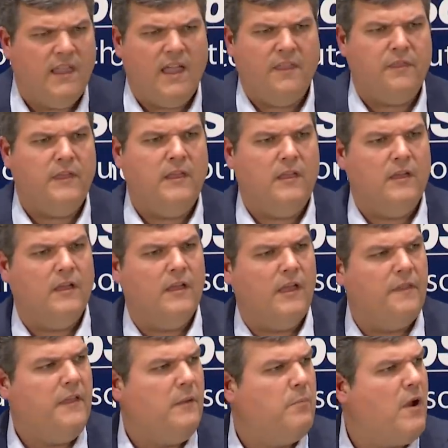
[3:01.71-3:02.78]
Yeah, I think
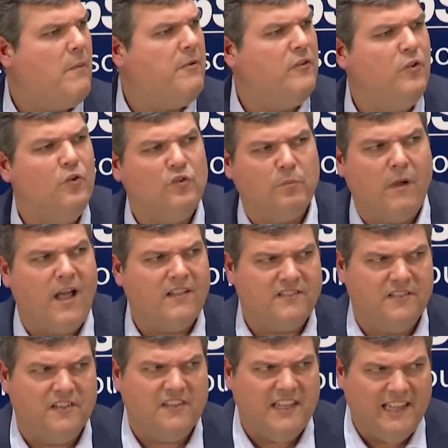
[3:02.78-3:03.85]
probably two spots
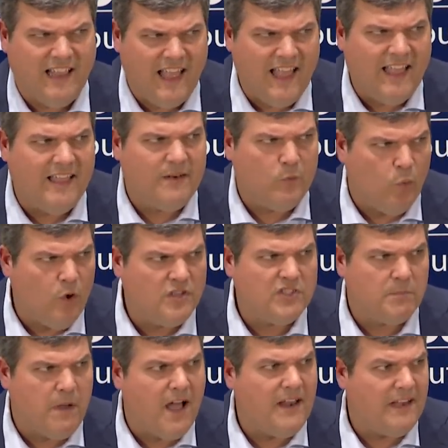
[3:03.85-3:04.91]
in the D line, one
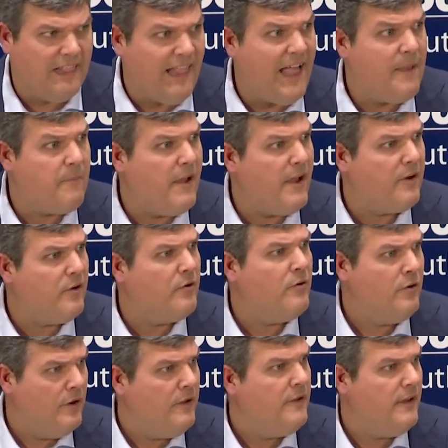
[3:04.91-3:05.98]
spot at linebacker.
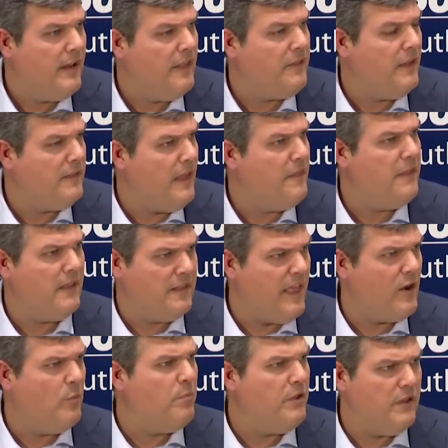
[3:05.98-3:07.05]
I think
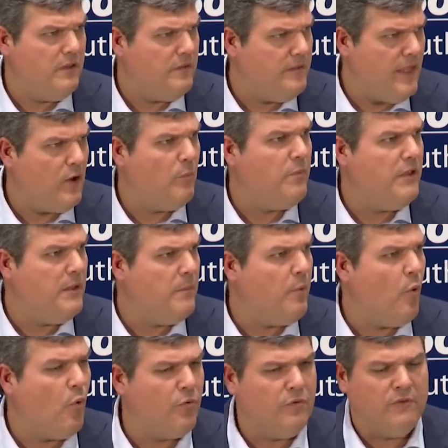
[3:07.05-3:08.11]
that'll be
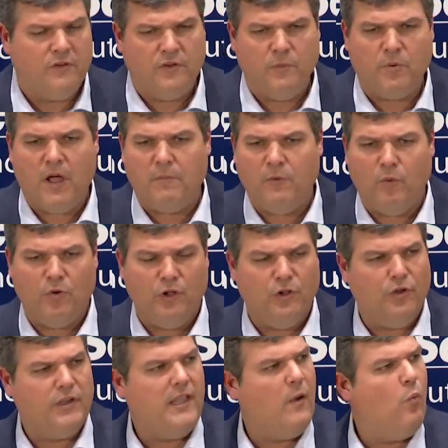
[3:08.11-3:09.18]
important. You probably want to
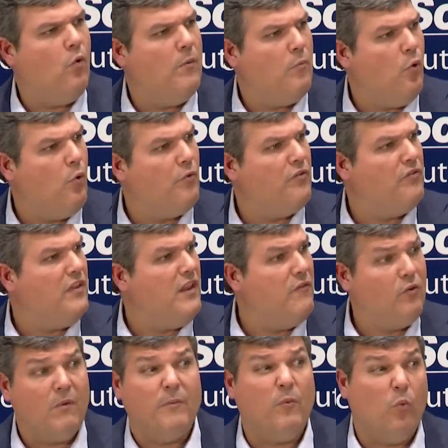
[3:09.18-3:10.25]
look at one more
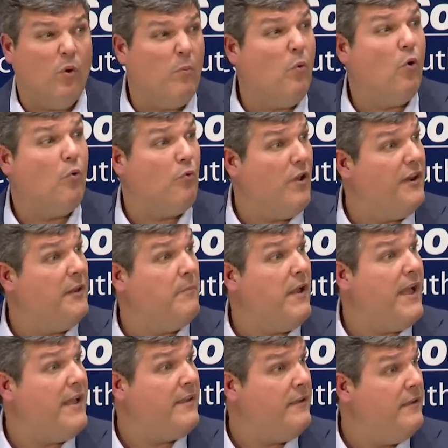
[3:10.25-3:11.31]
receiver, maybe one more running
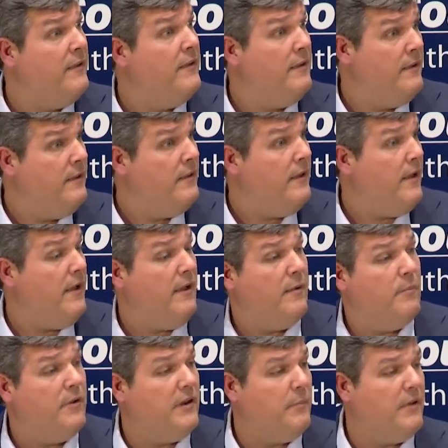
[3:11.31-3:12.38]
back,
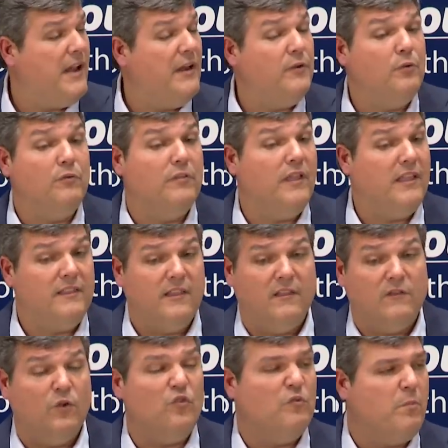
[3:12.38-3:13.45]
but I do think
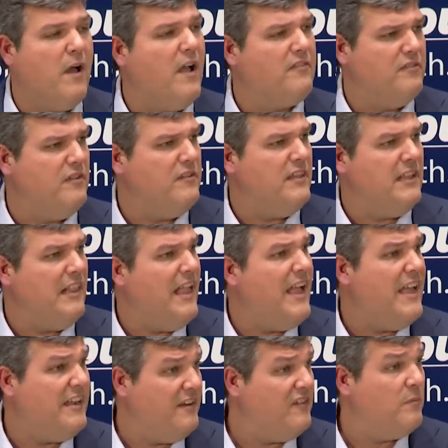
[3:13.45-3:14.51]
that two spots in the D
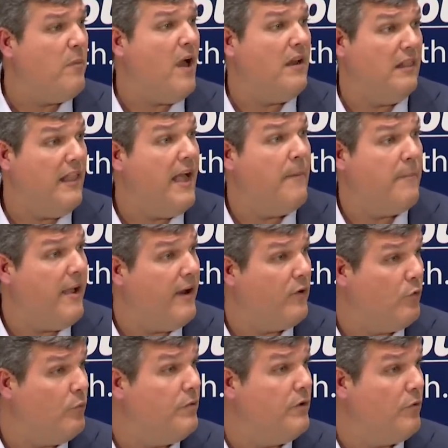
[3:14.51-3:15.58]
line and a spot at
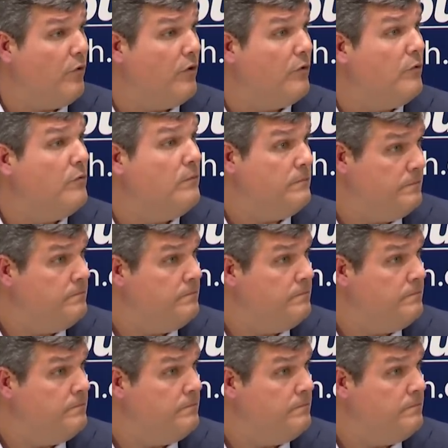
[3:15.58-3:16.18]
linebacker will be critical.